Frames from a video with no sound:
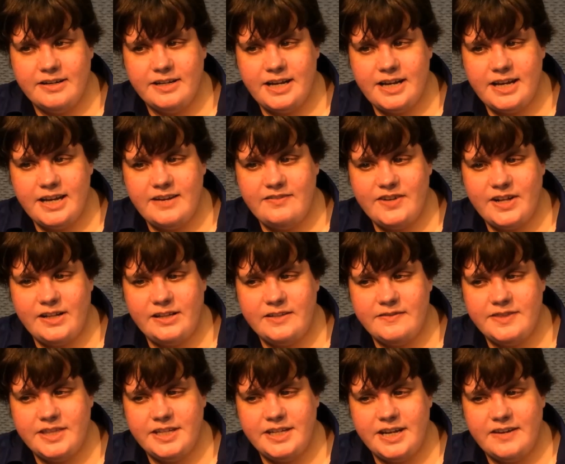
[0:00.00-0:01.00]
and I have all
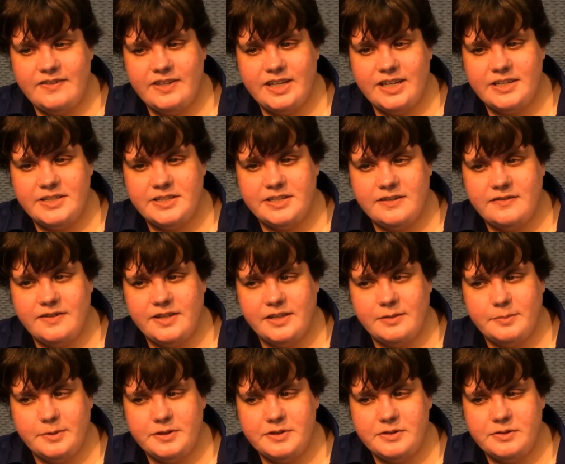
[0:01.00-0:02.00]
of the navigation
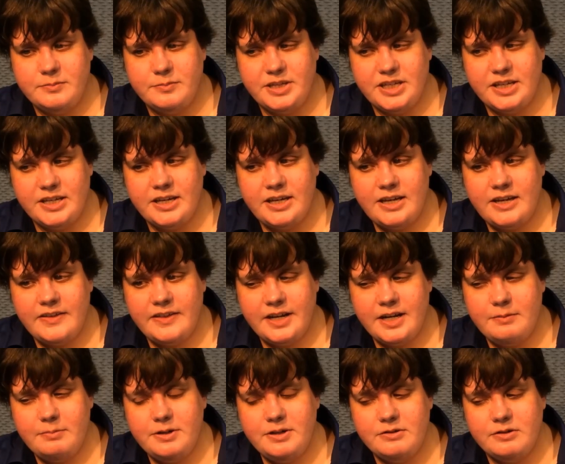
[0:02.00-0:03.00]
available to me
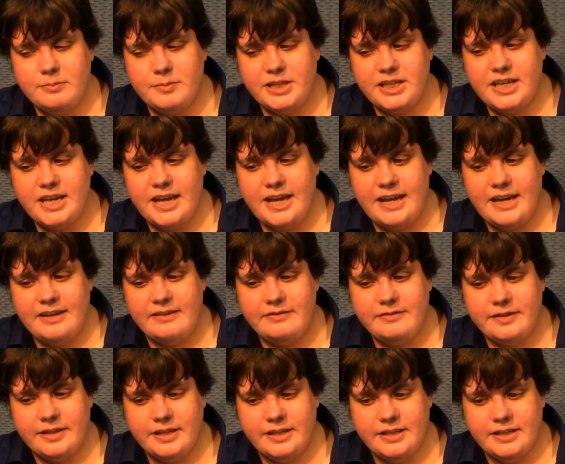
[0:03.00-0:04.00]
that I would normally
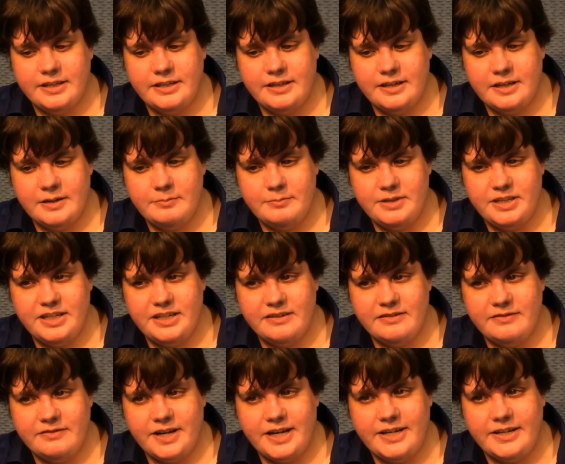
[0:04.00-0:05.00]
have in a
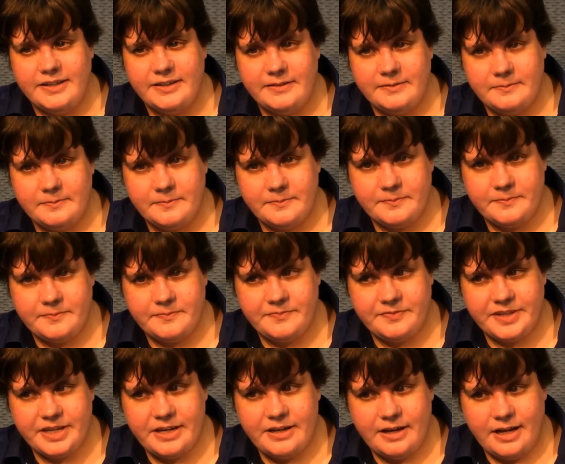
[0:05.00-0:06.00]
media file.
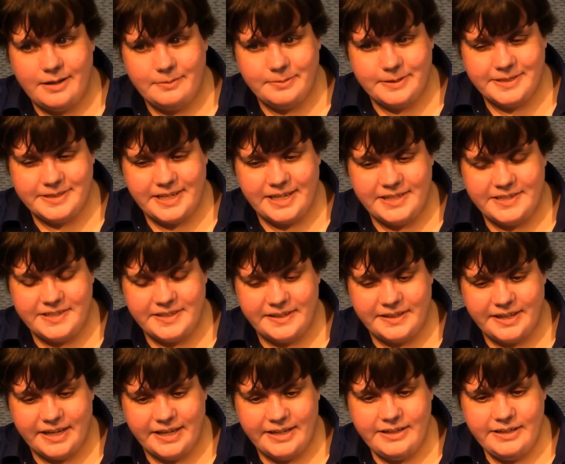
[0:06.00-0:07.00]
I'll press
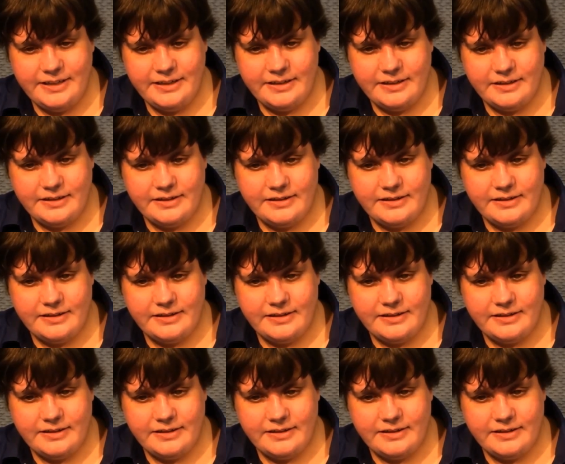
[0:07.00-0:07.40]
cancel again.